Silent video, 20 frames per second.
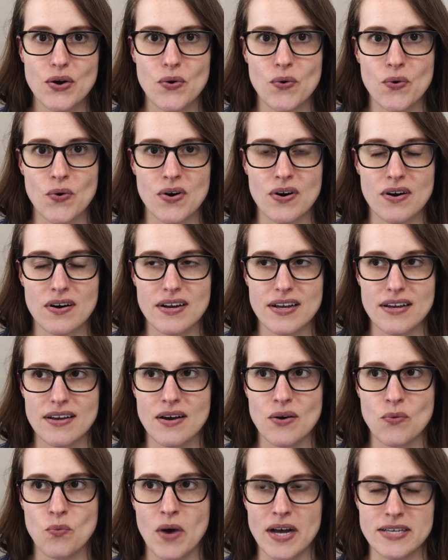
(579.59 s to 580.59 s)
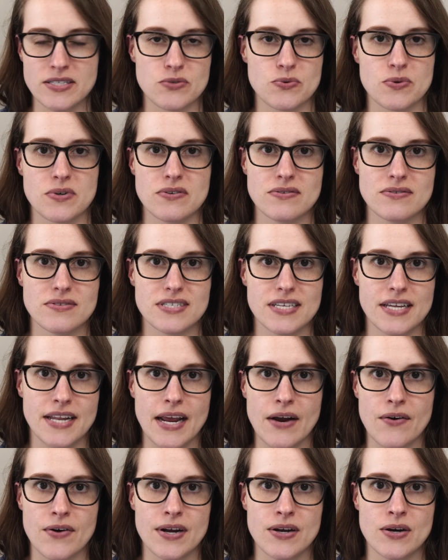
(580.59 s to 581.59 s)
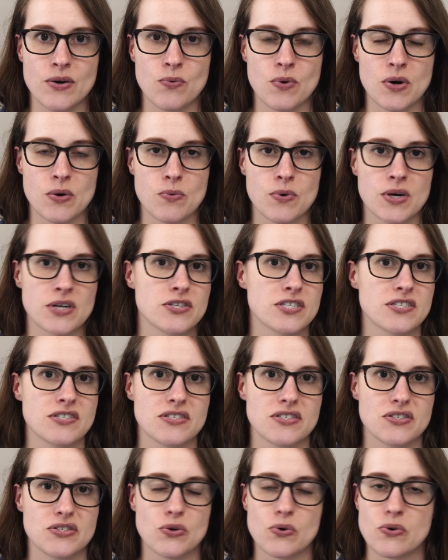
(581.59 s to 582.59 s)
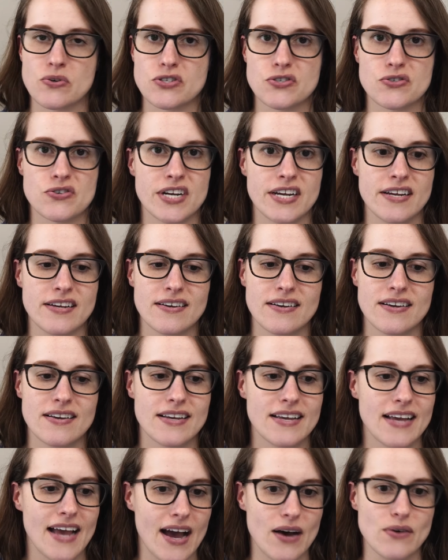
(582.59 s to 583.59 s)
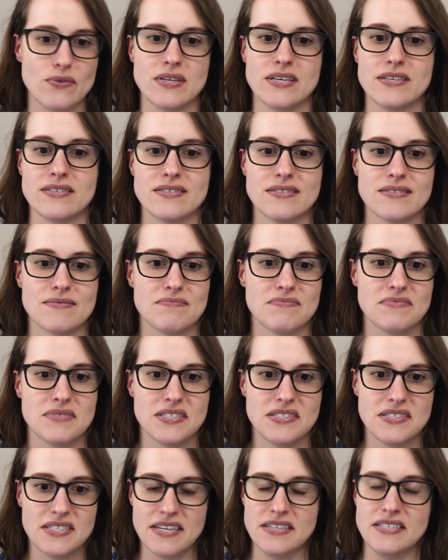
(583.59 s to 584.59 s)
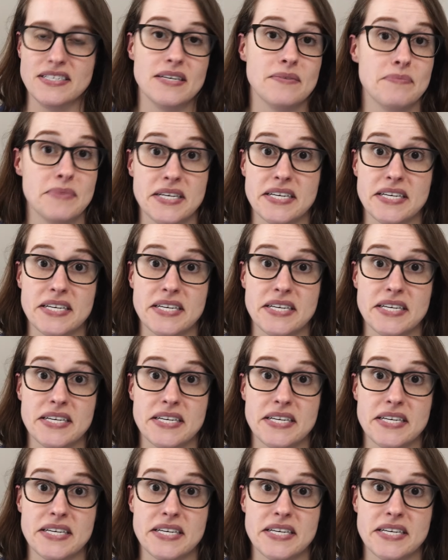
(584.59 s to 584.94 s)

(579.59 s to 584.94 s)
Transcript: or a Westworld scenario where we're just torturing countless sentient